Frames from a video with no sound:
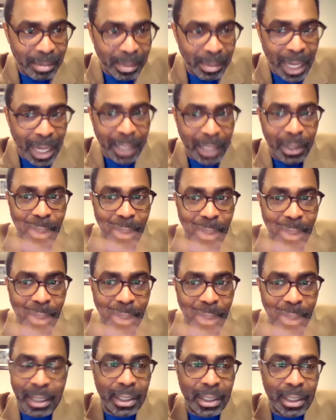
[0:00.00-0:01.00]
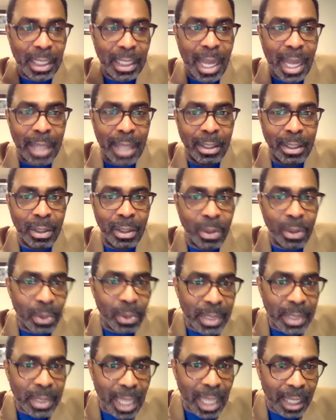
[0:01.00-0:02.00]
My daughter has taken it. She had
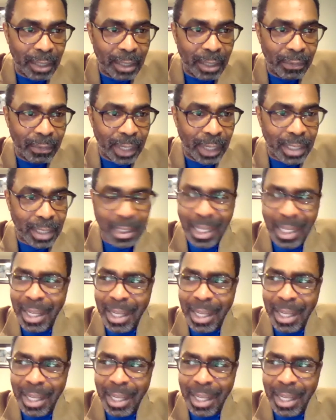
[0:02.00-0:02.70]
no side effects.